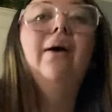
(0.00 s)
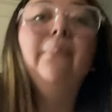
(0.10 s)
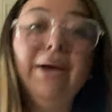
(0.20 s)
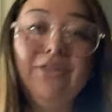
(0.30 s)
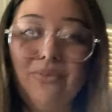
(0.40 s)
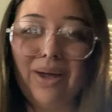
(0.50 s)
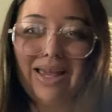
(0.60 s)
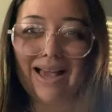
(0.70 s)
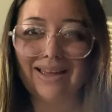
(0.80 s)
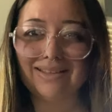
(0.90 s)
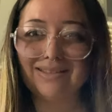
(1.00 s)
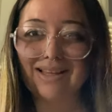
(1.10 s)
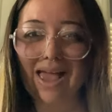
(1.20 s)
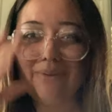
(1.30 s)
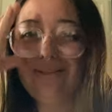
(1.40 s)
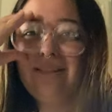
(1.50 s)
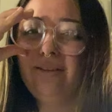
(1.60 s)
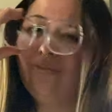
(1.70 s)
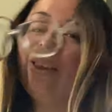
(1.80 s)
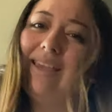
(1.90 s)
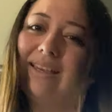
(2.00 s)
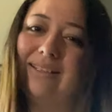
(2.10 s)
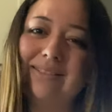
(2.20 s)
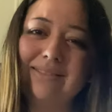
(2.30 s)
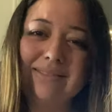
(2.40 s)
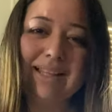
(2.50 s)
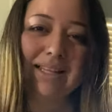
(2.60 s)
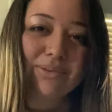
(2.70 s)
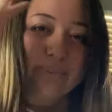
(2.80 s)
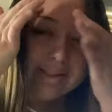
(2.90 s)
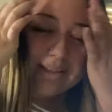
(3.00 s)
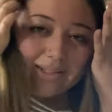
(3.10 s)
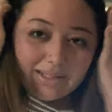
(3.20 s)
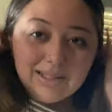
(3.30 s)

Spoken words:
By the way, guys, I went to Vegas last week.